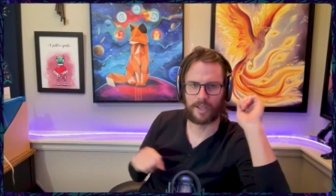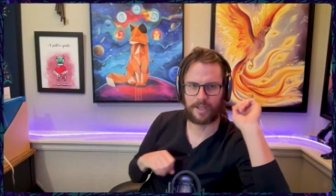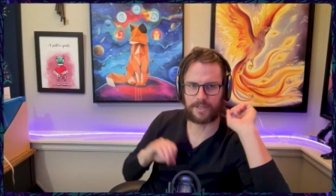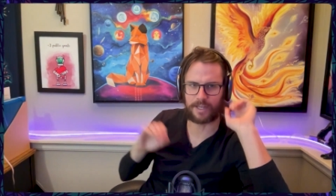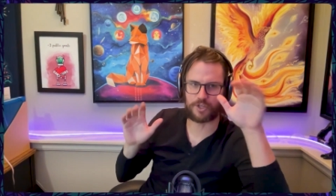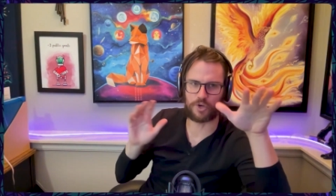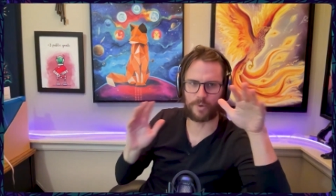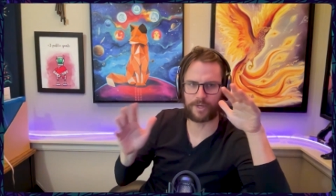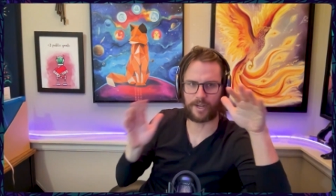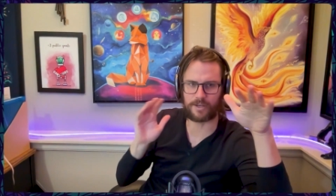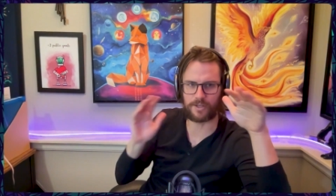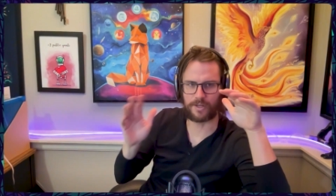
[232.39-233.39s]
Is that too
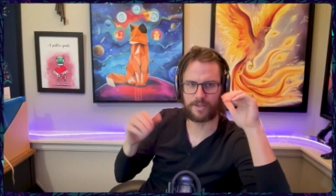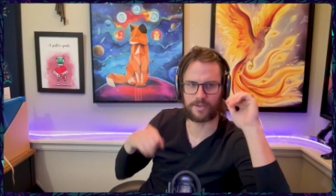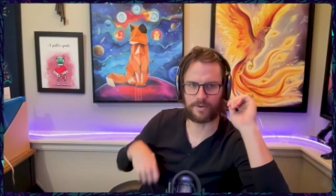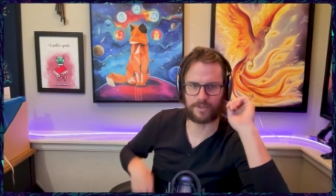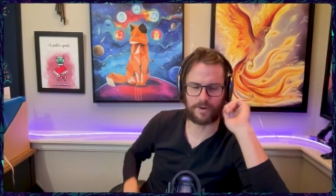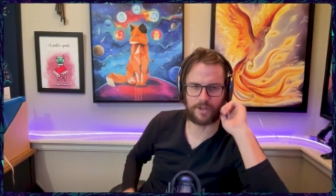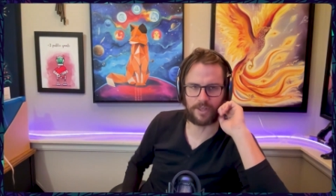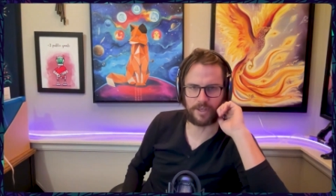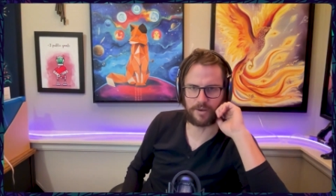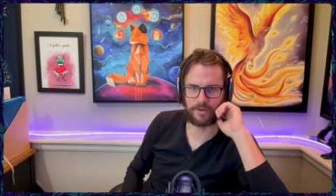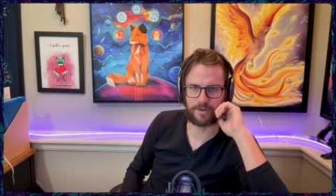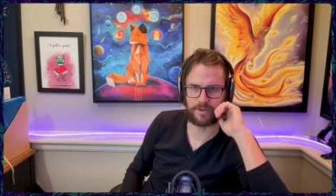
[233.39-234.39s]
reductionist, or is there
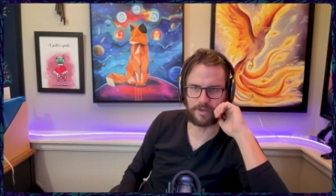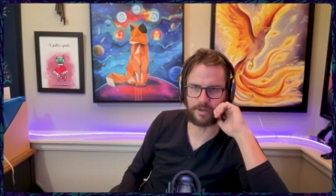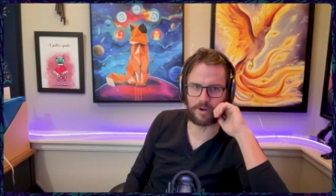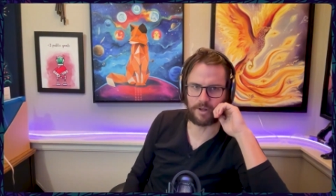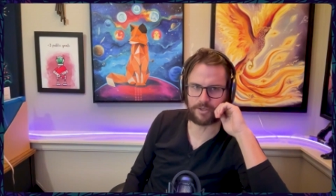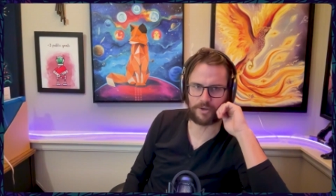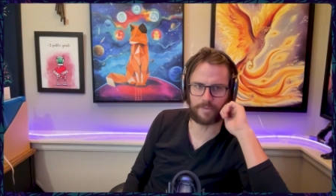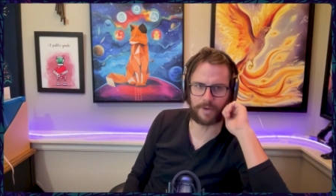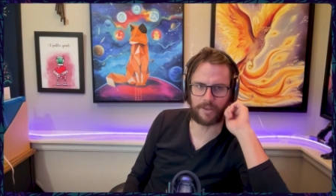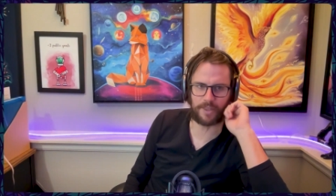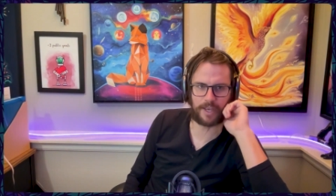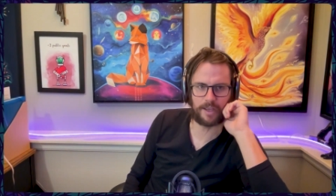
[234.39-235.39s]
anything you'd alter
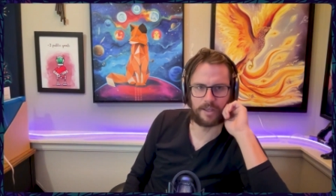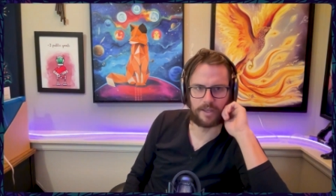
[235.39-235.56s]
about that?